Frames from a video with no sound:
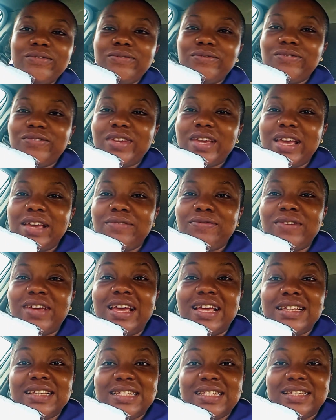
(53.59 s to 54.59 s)

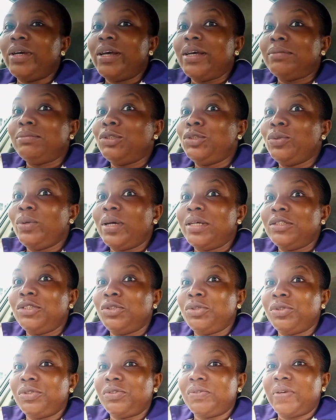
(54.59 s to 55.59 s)
VFS. I'm so
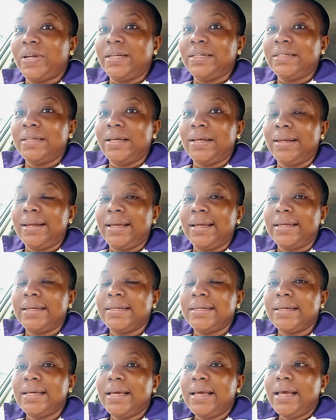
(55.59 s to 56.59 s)
anxious right now. Like,
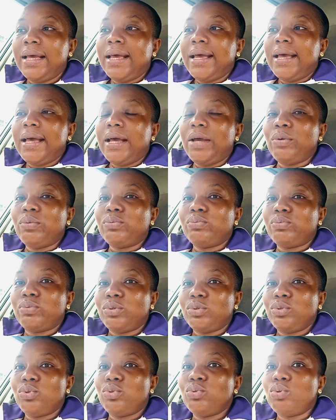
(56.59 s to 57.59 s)
I
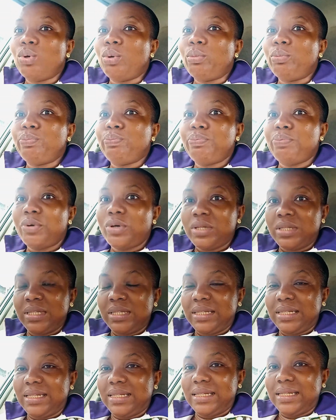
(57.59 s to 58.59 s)
want to
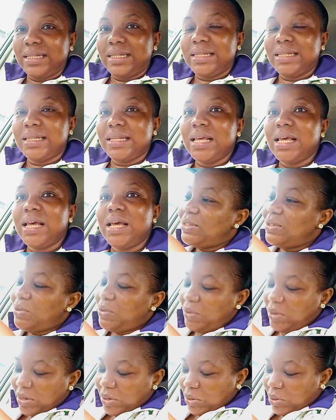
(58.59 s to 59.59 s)
unbox this. So
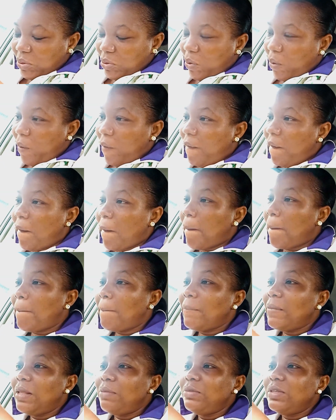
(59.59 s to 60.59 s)
I don't know.
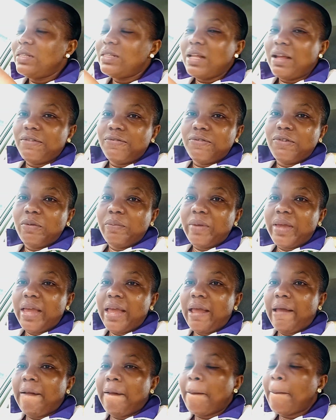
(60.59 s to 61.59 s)
Let me start from here.